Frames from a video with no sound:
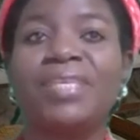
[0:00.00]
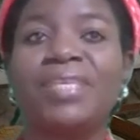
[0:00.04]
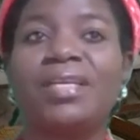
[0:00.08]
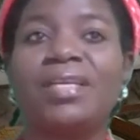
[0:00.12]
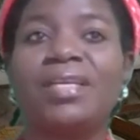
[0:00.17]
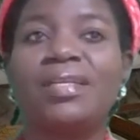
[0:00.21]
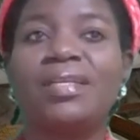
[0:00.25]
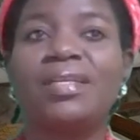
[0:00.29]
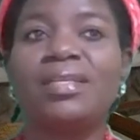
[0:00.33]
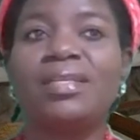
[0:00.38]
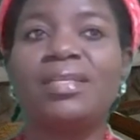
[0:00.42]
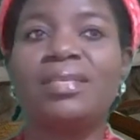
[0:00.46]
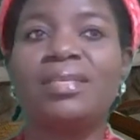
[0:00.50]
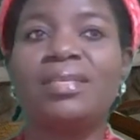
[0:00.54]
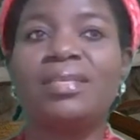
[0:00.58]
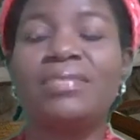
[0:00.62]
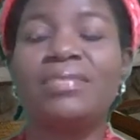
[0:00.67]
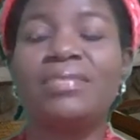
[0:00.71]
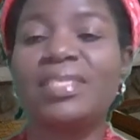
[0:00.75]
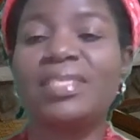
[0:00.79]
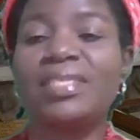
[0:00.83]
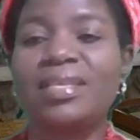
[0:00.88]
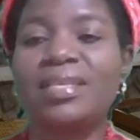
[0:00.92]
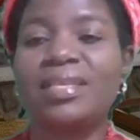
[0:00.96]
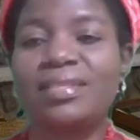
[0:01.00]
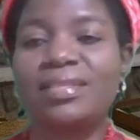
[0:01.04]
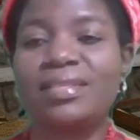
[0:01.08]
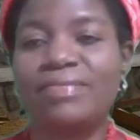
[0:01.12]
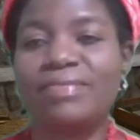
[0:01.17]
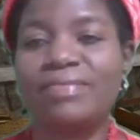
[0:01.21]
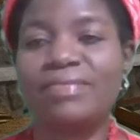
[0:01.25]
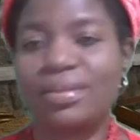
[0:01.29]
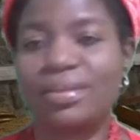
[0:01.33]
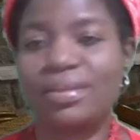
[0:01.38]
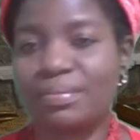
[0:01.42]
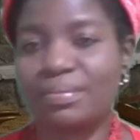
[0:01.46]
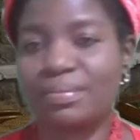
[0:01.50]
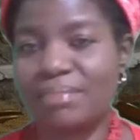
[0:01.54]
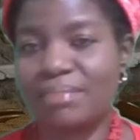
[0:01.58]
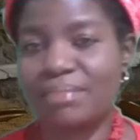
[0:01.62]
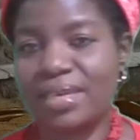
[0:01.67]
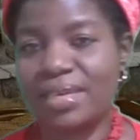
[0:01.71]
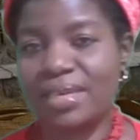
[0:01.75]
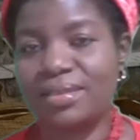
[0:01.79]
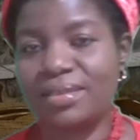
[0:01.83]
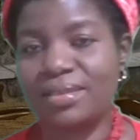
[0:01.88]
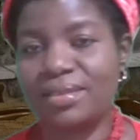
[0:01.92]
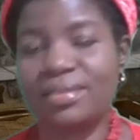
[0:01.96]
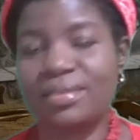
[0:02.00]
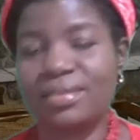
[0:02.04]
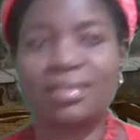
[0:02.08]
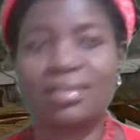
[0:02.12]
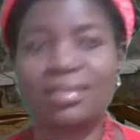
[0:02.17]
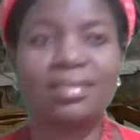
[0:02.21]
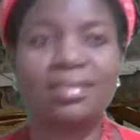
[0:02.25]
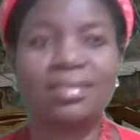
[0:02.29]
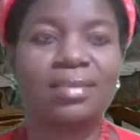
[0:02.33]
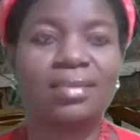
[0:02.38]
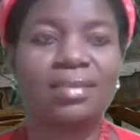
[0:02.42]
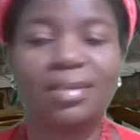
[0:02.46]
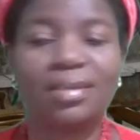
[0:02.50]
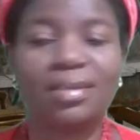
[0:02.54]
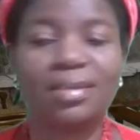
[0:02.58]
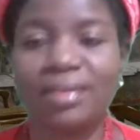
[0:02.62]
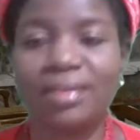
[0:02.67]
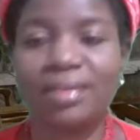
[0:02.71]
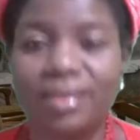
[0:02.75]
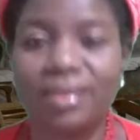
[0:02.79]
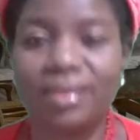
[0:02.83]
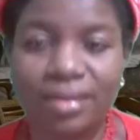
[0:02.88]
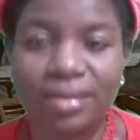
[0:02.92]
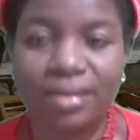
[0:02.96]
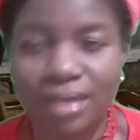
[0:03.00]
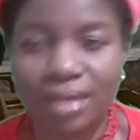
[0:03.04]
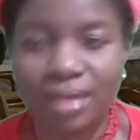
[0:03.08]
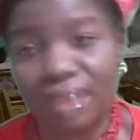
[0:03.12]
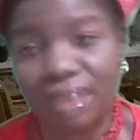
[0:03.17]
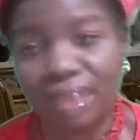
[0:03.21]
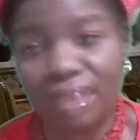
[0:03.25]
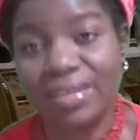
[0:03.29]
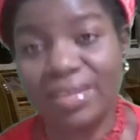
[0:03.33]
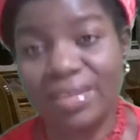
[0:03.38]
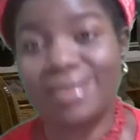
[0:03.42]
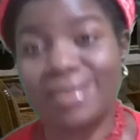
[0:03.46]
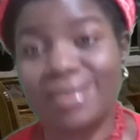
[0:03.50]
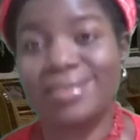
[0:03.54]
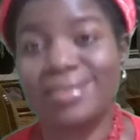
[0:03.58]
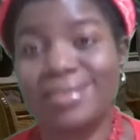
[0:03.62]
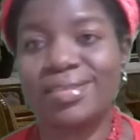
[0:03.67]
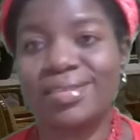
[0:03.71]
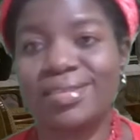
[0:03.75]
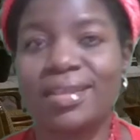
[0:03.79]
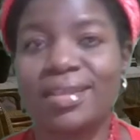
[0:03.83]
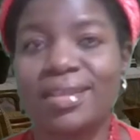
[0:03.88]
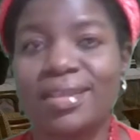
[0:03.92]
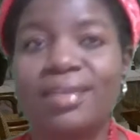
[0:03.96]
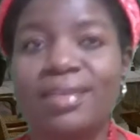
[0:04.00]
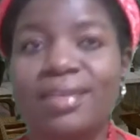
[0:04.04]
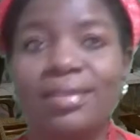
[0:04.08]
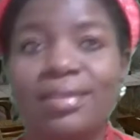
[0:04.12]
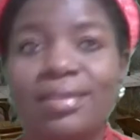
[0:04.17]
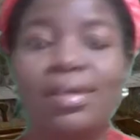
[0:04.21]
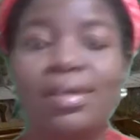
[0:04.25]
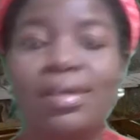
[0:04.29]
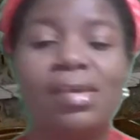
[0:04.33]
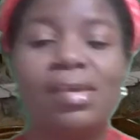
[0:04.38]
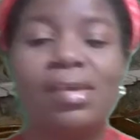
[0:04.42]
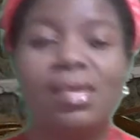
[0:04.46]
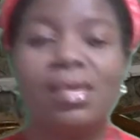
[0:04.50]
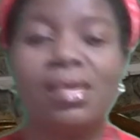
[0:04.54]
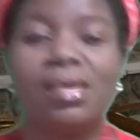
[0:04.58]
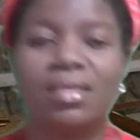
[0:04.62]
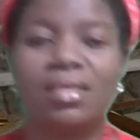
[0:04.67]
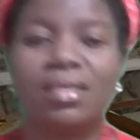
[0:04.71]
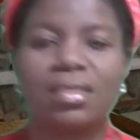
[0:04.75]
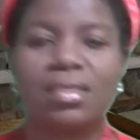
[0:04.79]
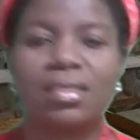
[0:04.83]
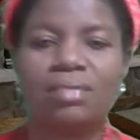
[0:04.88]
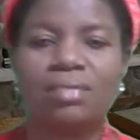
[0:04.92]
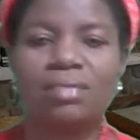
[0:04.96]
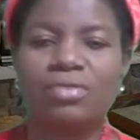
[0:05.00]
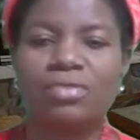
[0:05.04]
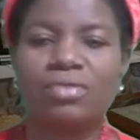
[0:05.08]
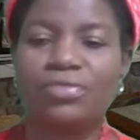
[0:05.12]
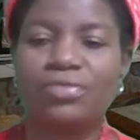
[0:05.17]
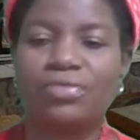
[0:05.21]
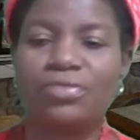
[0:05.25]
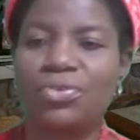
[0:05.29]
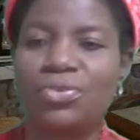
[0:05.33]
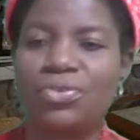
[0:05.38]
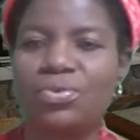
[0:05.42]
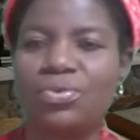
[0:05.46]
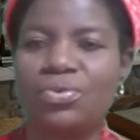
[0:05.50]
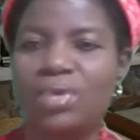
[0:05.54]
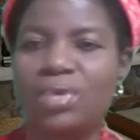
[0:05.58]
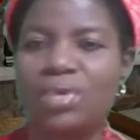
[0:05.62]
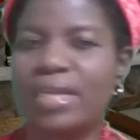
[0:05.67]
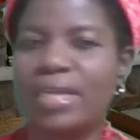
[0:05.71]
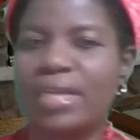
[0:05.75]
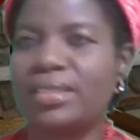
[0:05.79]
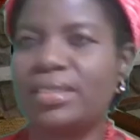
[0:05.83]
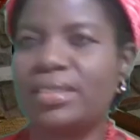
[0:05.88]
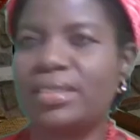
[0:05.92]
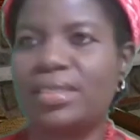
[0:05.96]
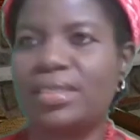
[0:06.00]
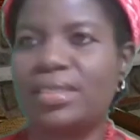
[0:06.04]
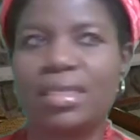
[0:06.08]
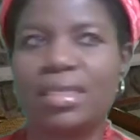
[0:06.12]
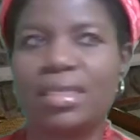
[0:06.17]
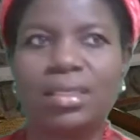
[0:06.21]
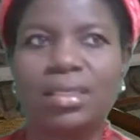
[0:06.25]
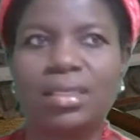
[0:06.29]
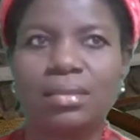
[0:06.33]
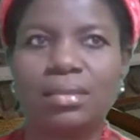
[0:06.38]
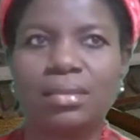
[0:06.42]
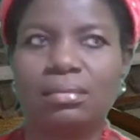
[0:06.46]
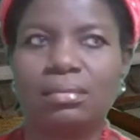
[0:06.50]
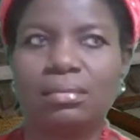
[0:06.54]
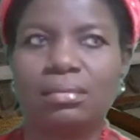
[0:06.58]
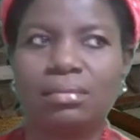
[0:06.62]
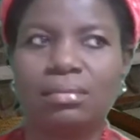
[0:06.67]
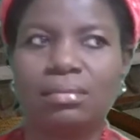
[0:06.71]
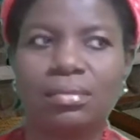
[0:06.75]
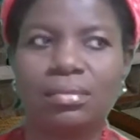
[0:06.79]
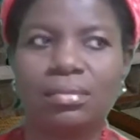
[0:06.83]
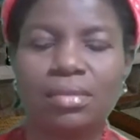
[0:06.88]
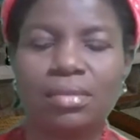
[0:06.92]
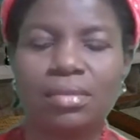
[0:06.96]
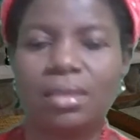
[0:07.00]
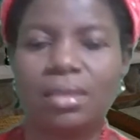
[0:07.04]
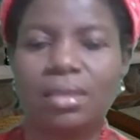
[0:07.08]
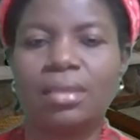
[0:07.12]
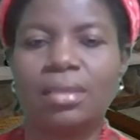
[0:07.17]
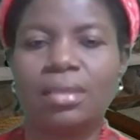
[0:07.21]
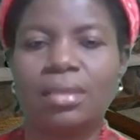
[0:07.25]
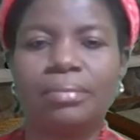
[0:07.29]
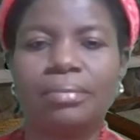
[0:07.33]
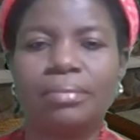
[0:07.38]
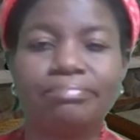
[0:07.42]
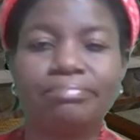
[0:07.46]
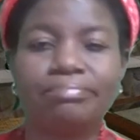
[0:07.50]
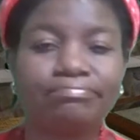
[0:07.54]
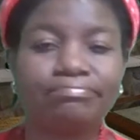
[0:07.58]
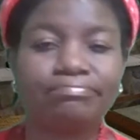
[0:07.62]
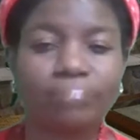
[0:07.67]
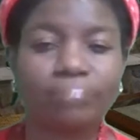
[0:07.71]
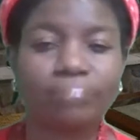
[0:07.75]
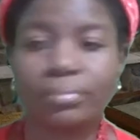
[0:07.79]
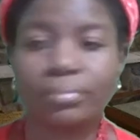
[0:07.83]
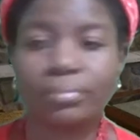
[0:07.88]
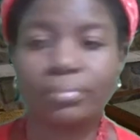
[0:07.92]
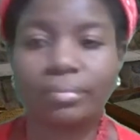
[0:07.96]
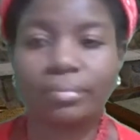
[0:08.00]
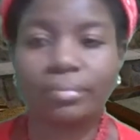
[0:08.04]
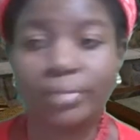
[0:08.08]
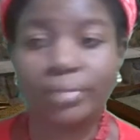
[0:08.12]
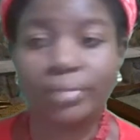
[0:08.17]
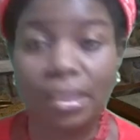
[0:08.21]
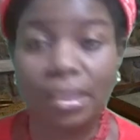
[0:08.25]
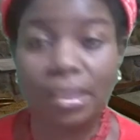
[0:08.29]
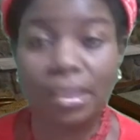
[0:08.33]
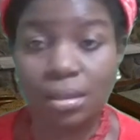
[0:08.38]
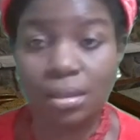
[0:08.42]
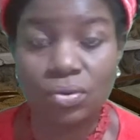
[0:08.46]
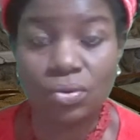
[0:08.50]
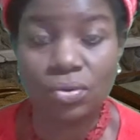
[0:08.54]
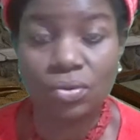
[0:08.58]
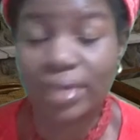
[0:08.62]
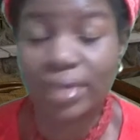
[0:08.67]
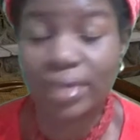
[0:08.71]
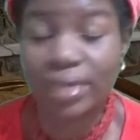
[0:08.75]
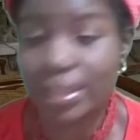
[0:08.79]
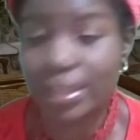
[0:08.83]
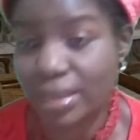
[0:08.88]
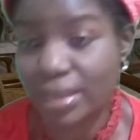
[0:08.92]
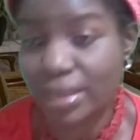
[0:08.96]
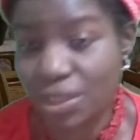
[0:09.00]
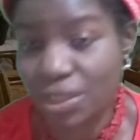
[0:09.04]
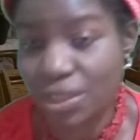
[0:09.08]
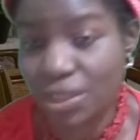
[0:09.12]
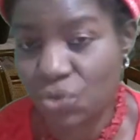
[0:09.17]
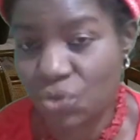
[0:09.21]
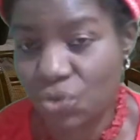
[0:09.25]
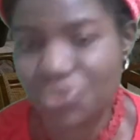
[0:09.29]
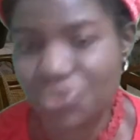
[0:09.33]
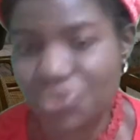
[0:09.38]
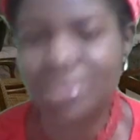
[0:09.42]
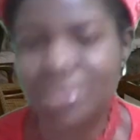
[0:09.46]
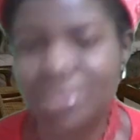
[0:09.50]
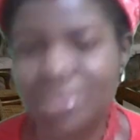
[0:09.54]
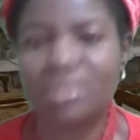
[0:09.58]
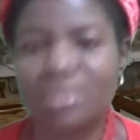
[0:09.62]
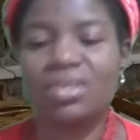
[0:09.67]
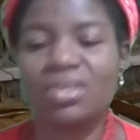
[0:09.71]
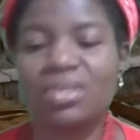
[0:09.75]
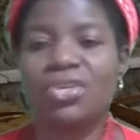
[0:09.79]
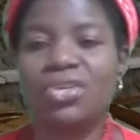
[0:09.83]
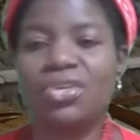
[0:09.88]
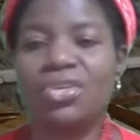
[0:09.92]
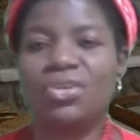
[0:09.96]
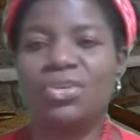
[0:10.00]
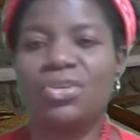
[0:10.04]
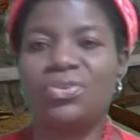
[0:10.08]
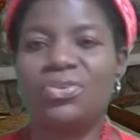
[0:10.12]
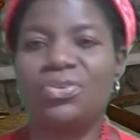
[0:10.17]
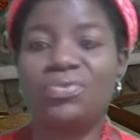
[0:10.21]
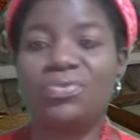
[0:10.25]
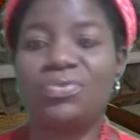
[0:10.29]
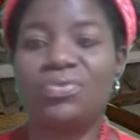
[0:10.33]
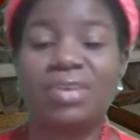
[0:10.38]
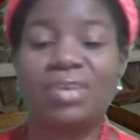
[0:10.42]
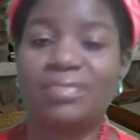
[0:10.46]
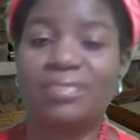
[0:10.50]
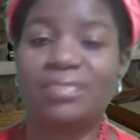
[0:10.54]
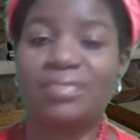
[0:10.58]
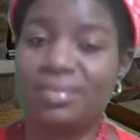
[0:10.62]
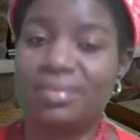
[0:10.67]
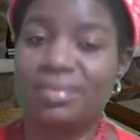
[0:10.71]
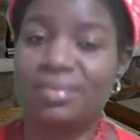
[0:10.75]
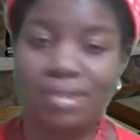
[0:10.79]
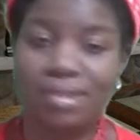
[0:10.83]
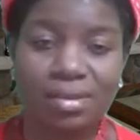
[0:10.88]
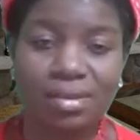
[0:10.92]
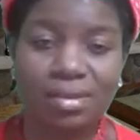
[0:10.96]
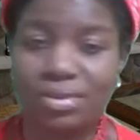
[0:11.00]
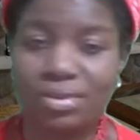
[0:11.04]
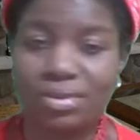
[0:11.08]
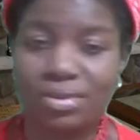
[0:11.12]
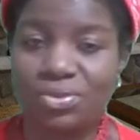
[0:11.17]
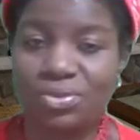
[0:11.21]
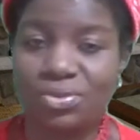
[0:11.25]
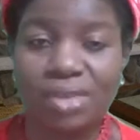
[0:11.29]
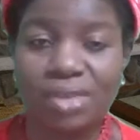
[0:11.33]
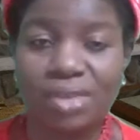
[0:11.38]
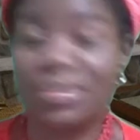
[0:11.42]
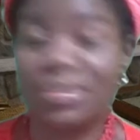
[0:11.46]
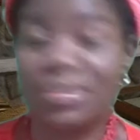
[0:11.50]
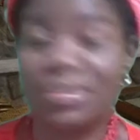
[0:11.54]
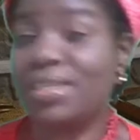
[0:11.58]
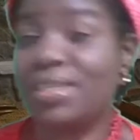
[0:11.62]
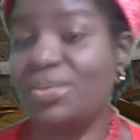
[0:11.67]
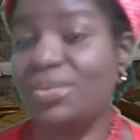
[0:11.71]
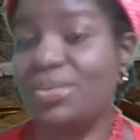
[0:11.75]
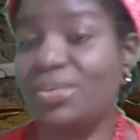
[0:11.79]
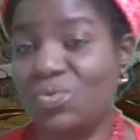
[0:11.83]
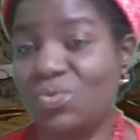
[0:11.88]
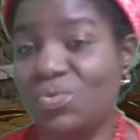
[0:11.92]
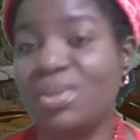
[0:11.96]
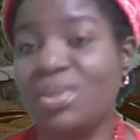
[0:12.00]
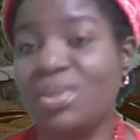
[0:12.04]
the recent developments in Afghanistan. Some of you had seen, um, you had the news. You have you have seen what